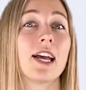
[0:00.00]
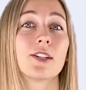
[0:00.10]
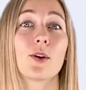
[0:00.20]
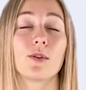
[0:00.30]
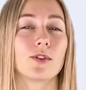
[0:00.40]

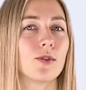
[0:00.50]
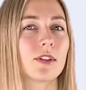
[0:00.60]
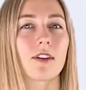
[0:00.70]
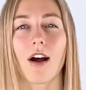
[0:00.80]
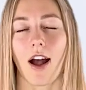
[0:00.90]
So
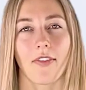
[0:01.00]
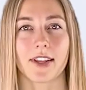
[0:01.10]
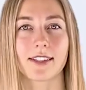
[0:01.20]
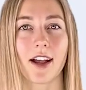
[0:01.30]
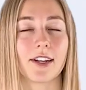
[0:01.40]
students are on
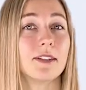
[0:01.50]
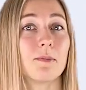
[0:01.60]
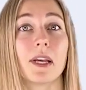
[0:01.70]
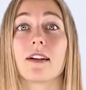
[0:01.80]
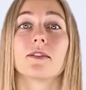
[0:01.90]
this hunt
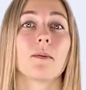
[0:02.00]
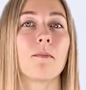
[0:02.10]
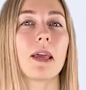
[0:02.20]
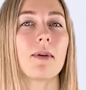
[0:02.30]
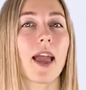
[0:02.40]
because
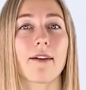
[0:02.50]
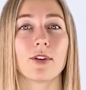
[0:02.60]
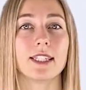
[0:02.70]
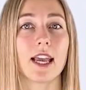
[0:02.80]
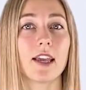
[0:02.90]
maybe
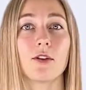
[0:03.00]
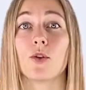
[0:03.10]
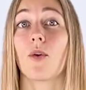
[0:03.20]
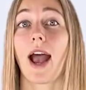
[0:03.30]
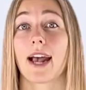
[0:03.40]
every day
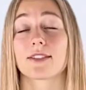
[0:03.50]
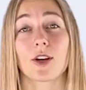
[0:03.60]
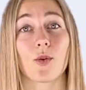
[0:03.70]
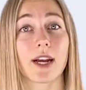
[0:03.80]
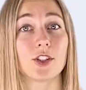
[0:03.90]
you ask
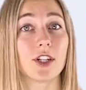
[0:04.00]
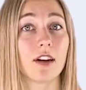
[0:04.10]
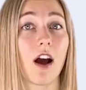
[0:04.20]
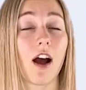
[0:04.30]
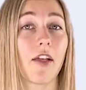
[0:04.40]
a
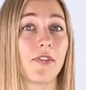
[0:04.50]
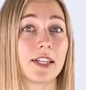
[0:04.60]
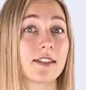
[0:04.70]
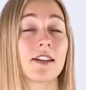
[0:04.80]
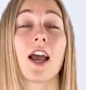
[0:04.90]
question on
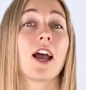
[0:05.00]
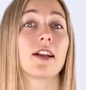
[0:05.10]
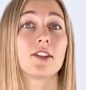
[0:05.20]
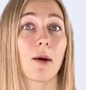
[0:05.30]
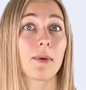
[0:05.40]
this
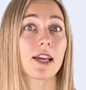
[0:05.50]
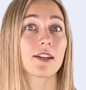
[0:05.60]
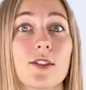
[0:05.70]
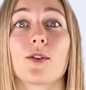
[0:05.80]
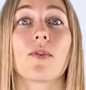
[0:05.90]

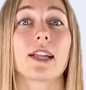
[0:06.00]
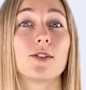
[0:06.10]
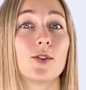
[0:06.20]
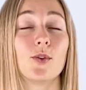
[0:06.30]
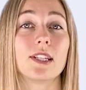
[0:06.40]
topic so that
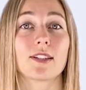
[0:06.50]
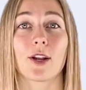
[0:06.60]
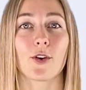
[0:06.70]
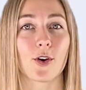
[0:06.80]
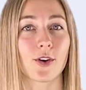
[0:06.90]
students
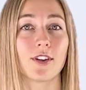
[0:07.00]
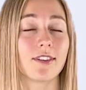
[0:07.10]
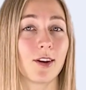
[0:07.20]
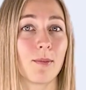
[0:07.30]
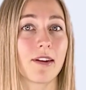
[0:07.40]
can earn a
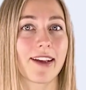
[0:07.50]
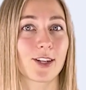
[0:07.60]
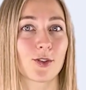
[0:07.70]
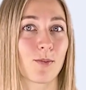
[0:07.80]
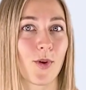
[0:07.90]
little bit of
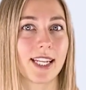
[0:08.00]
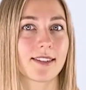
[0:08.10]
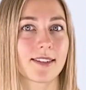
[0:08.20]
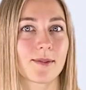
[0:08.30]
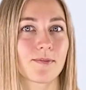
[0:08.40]
extra
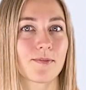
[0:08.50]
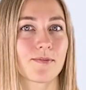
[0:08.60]
points.